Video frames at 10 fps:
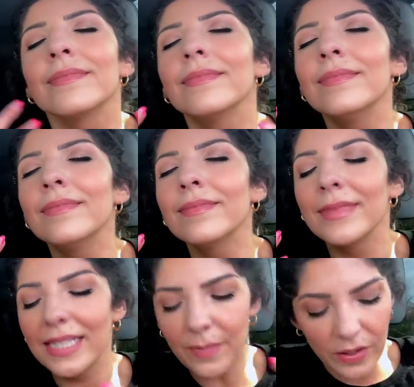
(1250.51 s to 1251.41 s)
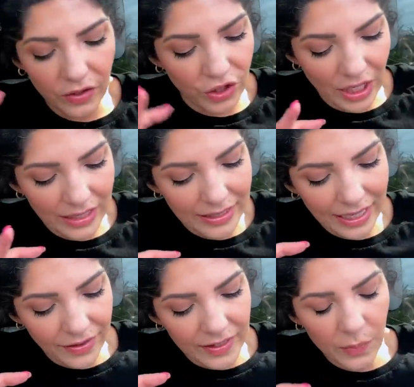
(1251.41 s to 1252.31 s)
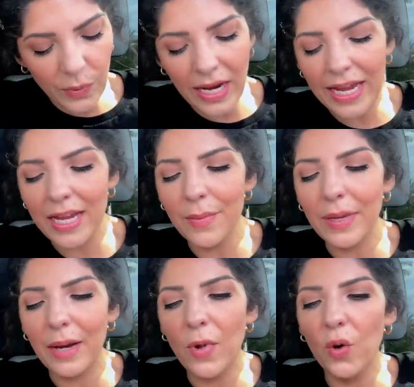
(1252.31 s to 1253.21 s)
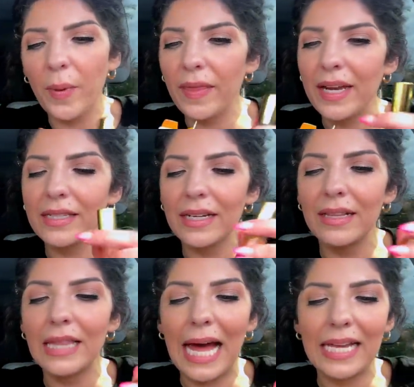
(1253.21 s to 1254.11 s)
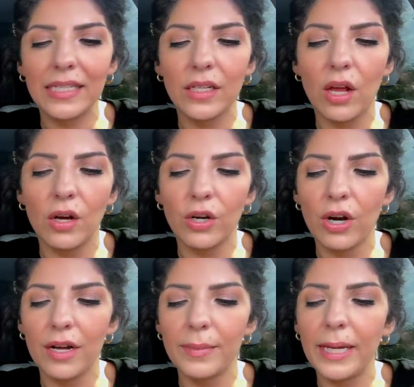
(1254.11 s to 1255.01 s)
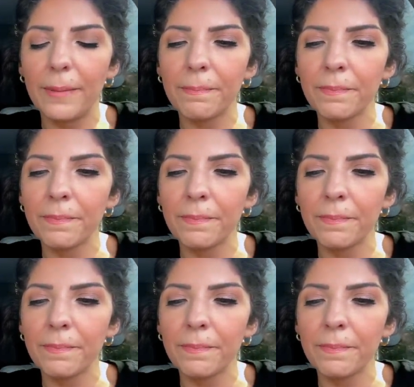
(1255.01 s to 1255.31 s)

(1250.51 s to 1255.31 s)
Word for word: Mmm, it smells just like the spray, but I'm hoping that it's gonna last longer on me.